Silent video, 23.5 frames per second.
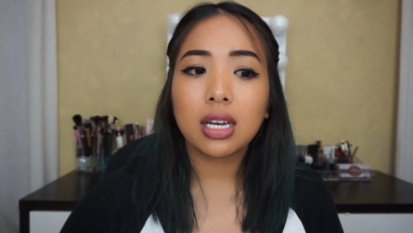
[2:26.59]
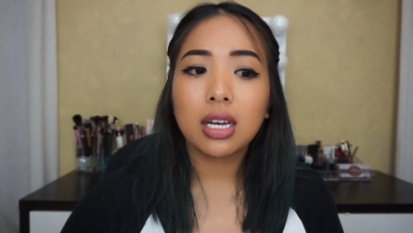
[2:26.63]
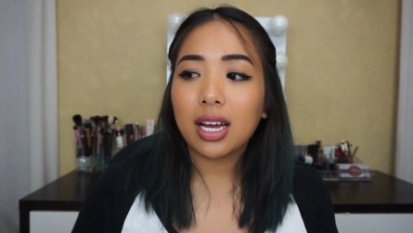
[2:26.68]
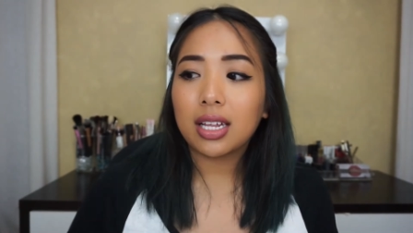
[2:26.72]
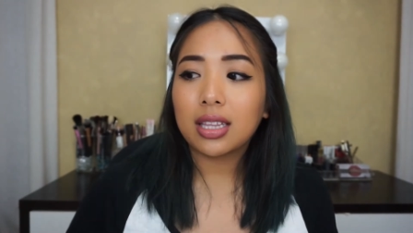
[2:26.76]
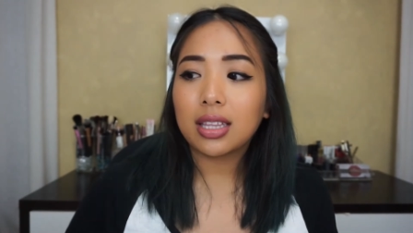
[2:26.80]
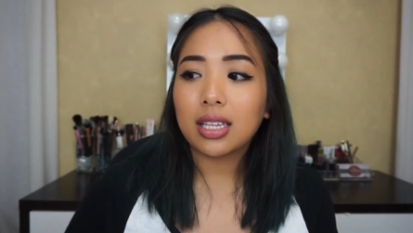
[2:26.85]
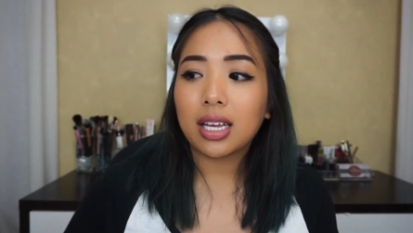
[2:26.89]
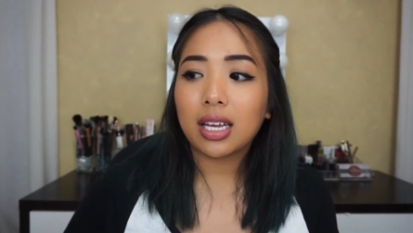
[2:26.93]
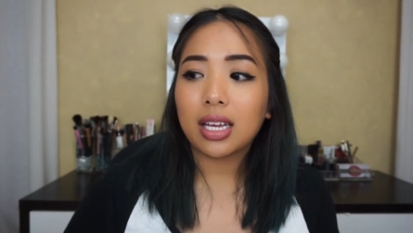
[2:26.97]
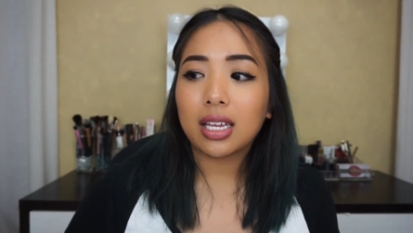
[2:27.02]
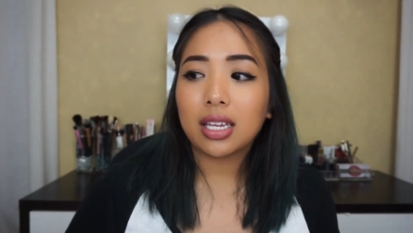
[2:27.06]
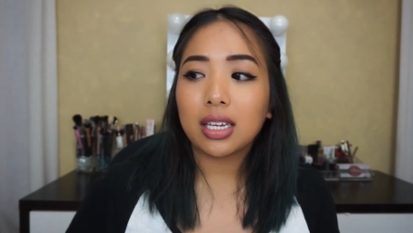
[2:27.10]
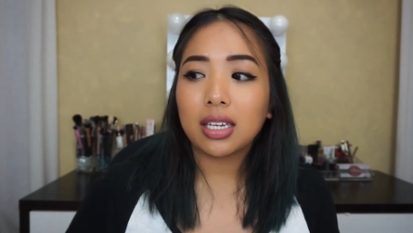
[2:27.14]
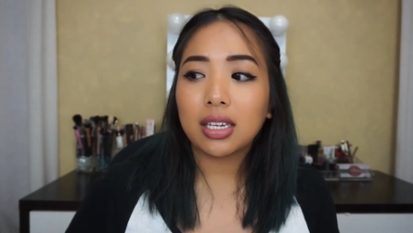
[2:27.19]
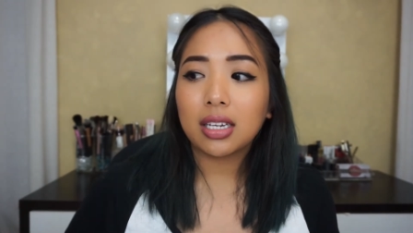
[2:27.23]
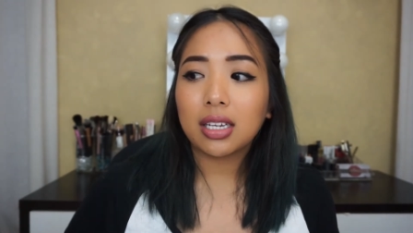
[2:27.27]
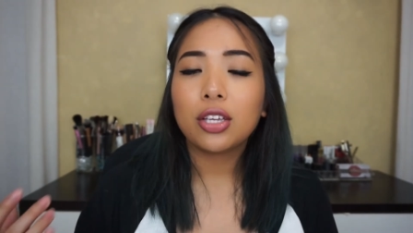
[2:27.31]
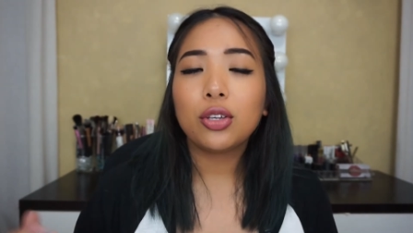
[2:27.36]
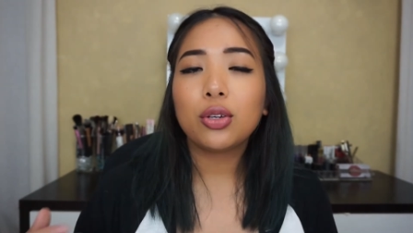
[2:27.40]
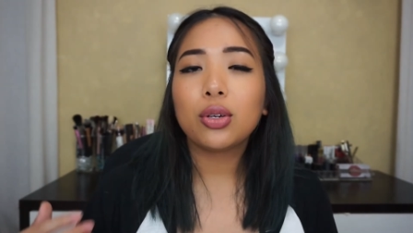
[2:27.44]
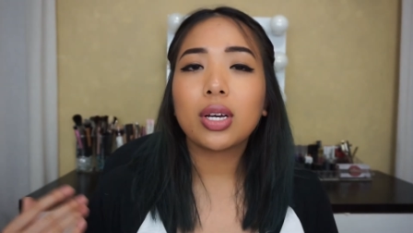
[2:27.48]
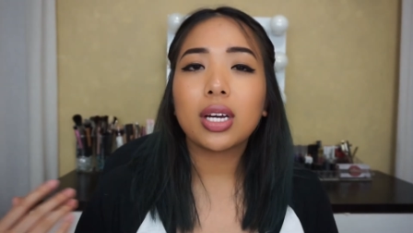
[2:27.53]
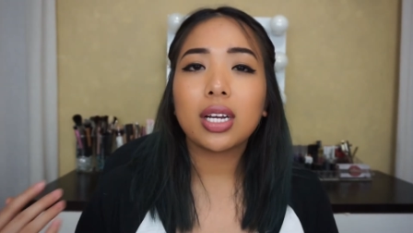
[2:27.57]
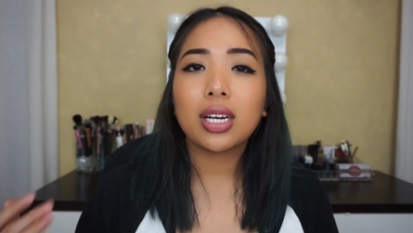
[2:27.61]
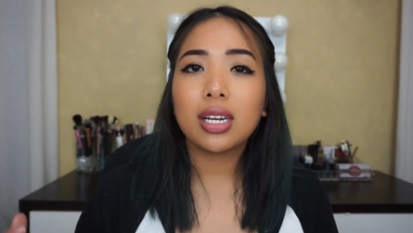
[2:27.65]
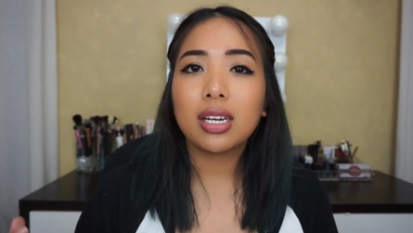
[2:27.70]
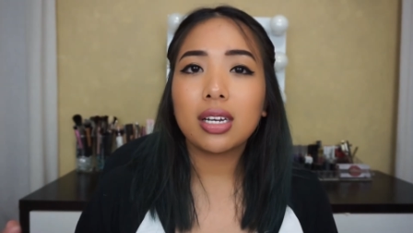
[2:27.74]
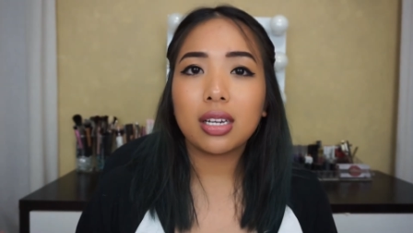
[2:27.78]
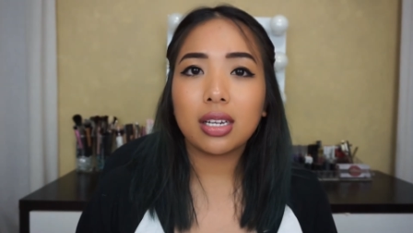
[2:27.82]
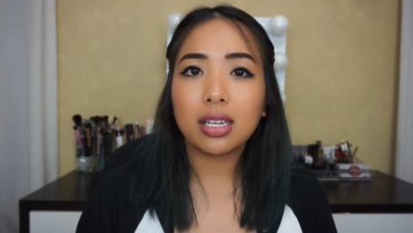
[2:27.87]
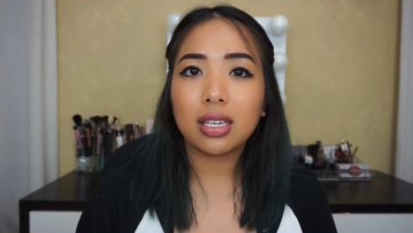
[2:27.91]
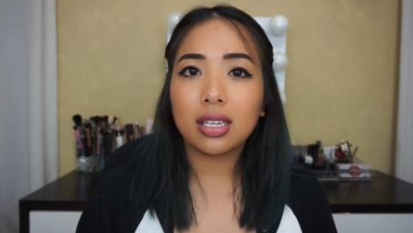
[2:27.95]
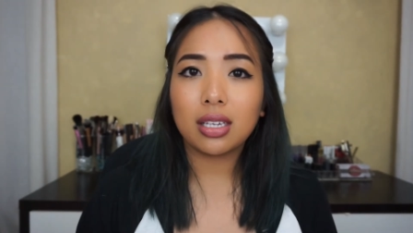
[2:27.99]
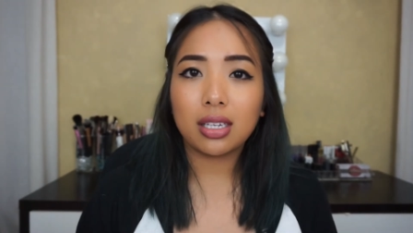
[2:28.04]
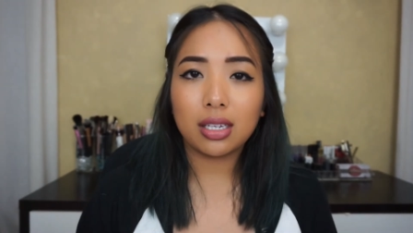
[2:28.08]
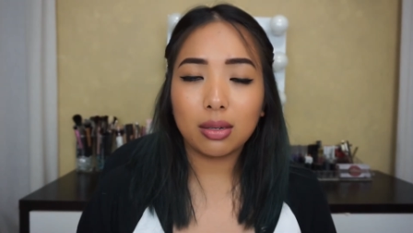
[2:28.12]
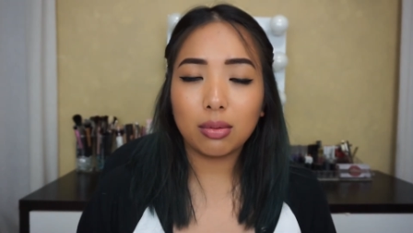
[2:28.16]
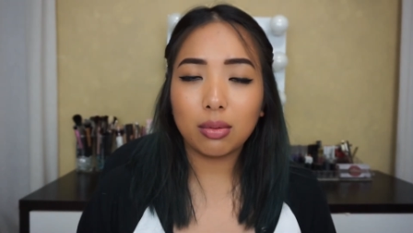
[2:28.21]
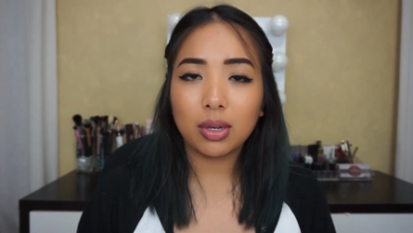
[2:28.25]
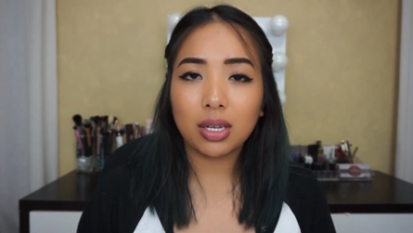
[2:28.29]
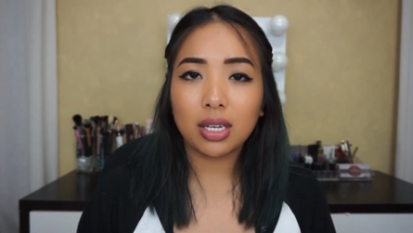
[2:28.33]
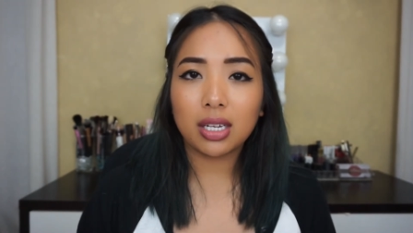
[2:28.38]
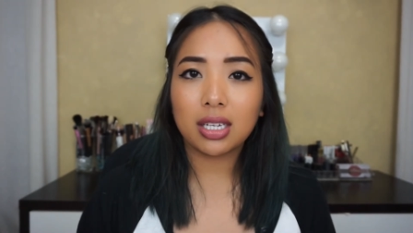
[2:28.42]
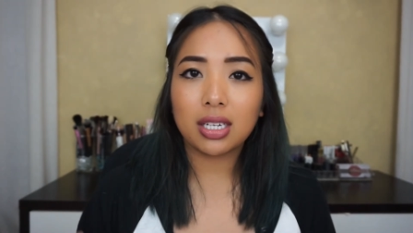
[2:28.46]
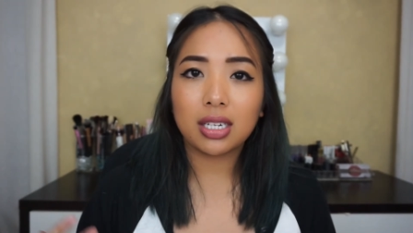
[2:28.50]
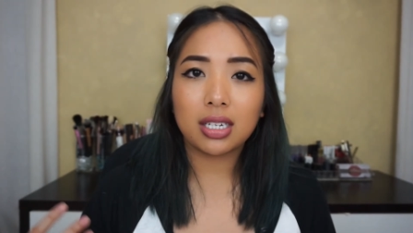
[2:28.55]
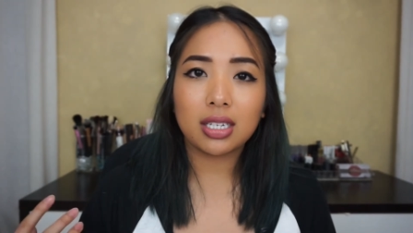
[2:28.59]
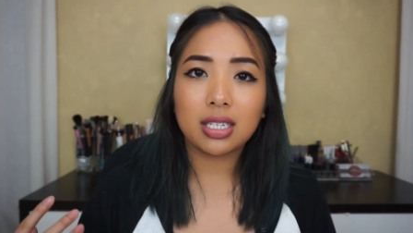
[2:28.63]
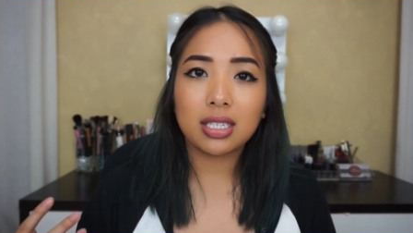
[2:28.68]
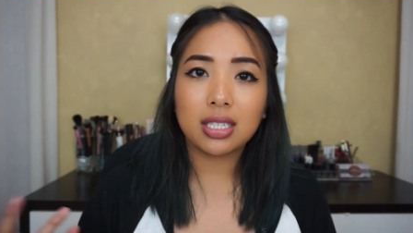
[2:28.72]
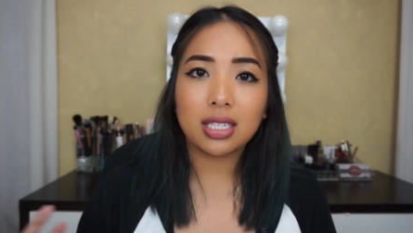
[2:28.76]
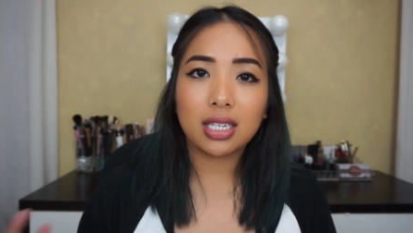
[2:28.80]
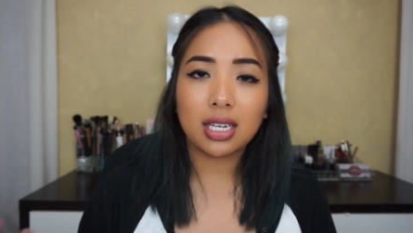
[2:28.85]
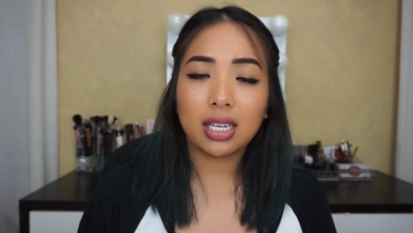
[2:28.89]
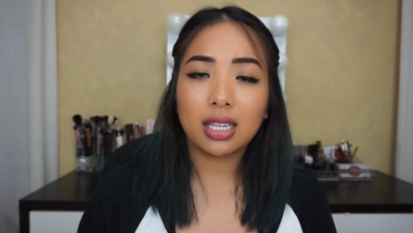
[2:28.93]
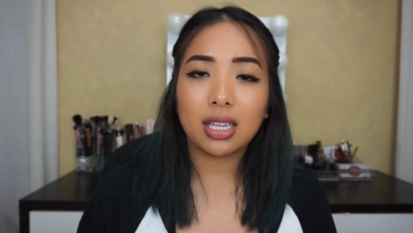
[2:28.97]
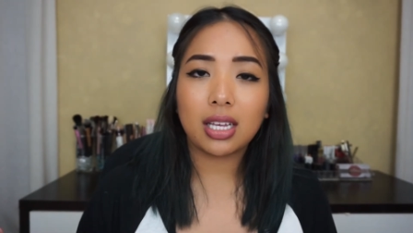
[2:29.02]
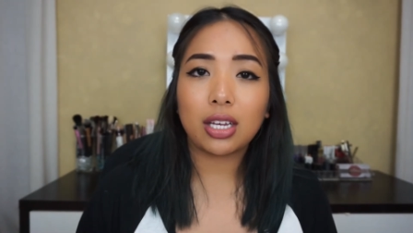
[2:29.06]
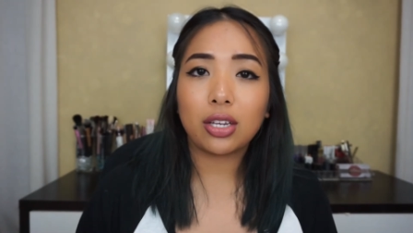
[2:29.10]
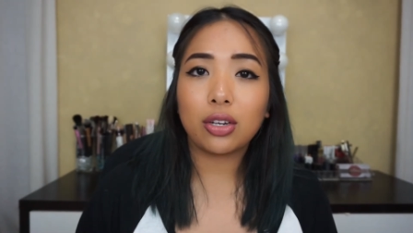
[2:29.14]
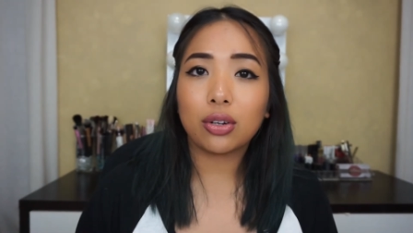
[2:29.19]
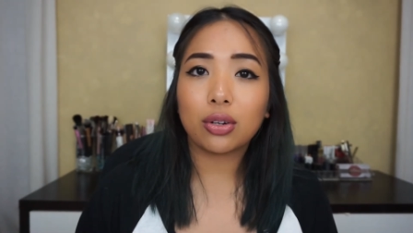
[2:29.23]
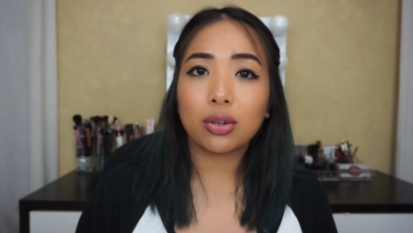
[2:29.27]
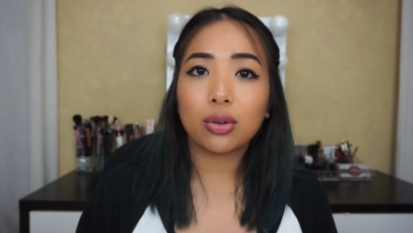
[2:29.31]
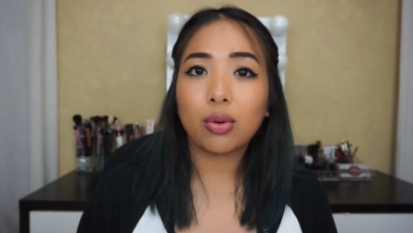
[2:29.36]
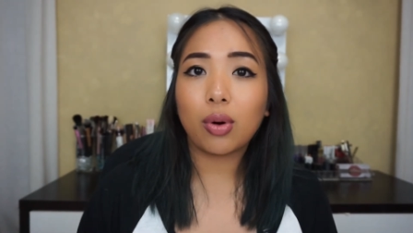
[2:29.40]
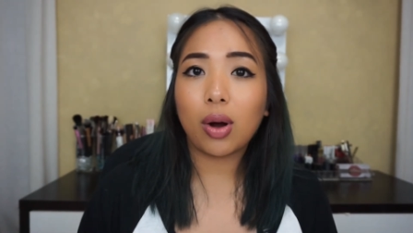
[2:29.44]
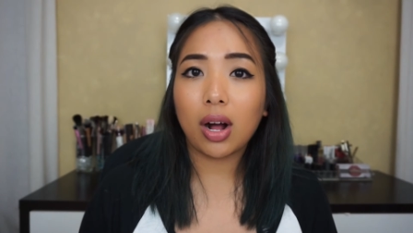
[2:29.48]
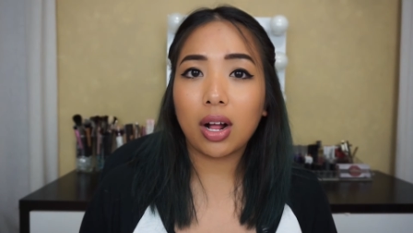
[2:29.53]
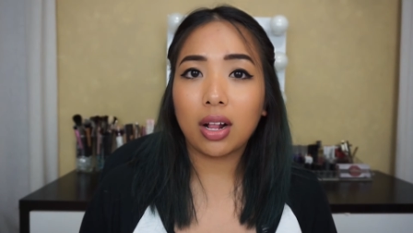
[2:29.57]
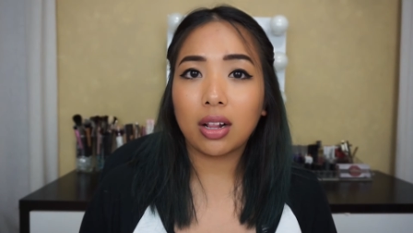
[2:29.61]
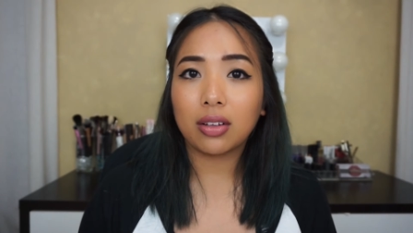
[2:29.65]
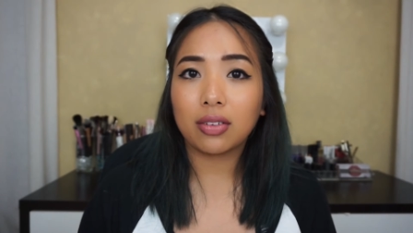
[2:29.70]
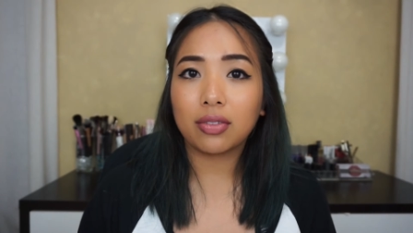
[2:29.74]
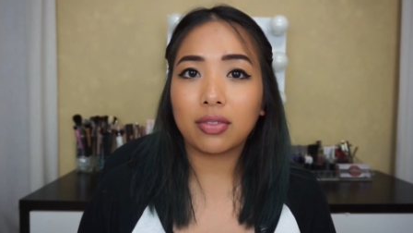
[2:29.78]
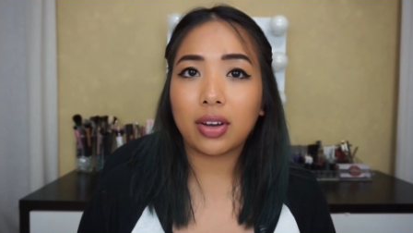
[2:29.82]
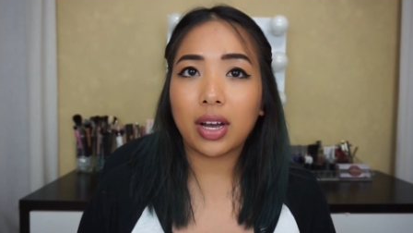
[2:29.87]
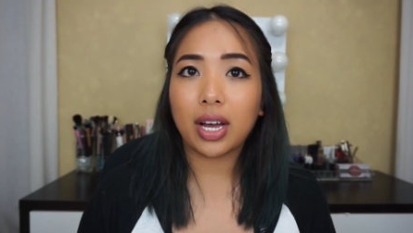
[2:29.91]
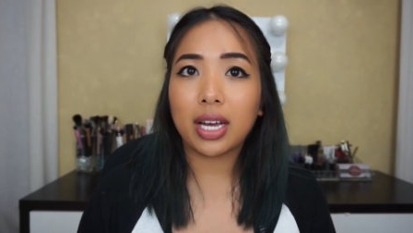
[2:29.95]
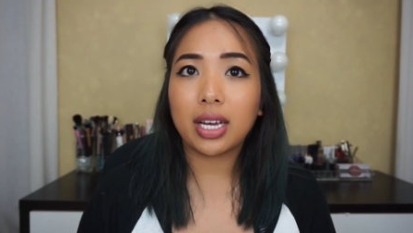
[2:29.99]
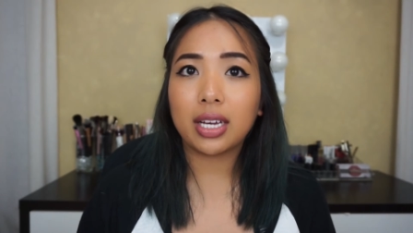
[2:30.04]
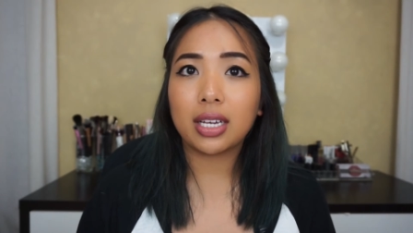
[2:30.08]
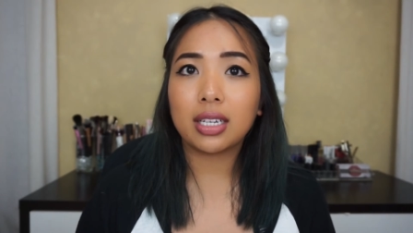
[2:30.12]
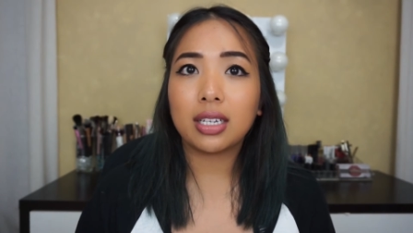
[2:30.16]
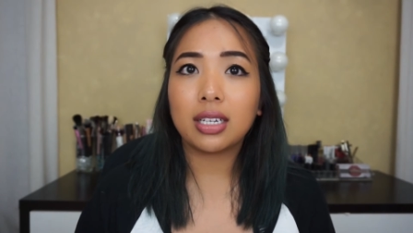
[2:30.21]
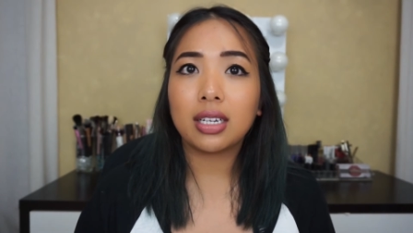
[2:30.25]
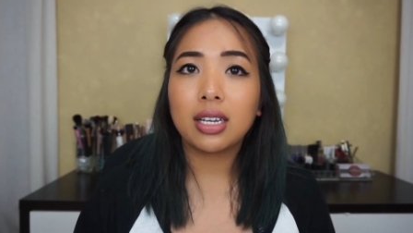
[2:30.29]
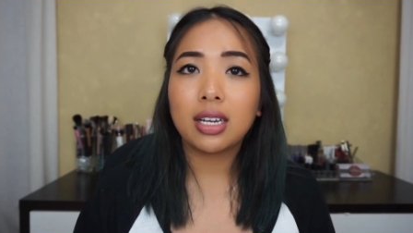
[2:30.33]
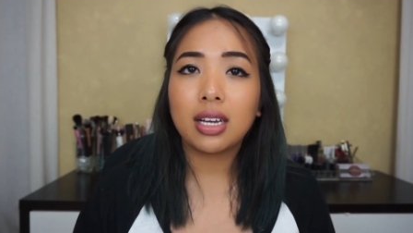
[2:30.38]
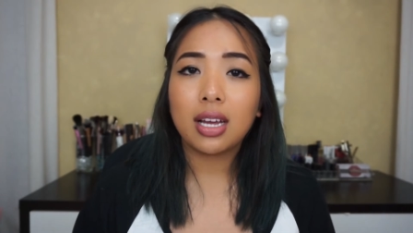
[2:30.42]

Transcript: And then you get an email, it'll say that you're qualified,